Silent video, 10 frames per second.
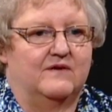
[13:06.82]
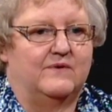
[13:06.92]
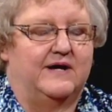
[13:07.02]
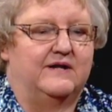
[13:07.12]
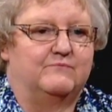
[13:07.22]
the
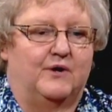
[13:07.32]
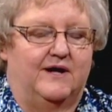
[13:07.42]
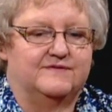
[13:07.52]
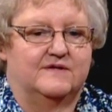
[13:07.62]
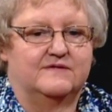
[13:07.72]
writing
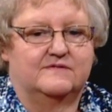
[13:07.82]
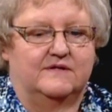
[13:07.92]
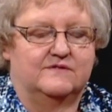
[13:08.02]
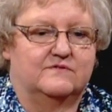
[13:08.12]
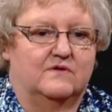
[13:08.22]
process
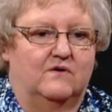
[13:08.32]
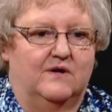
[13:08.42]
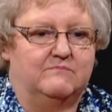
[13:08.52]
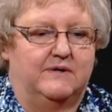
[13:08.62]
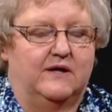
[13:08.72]
is so
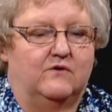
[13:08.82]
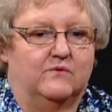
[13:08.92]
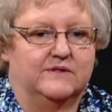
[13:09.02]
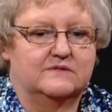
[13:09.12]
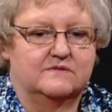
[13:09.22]

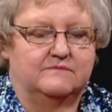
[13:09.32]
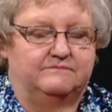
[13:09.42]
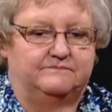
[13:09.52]
ambiguous